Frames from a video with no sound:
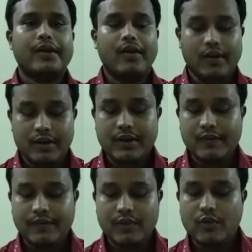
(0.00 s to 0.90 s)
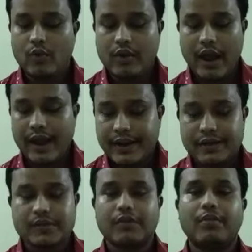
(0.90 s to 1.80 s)
Only few
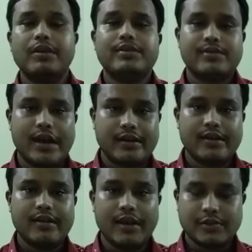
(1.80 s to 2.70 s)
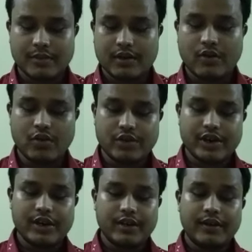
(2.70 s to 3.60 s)
lines from his writing has been
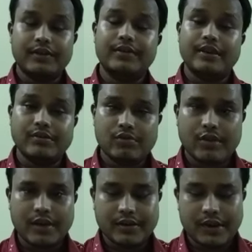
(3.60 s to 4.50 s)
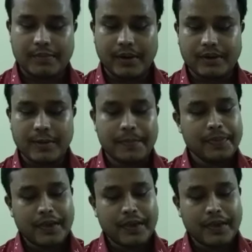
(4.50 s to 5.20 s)
quoted here in the introductory part.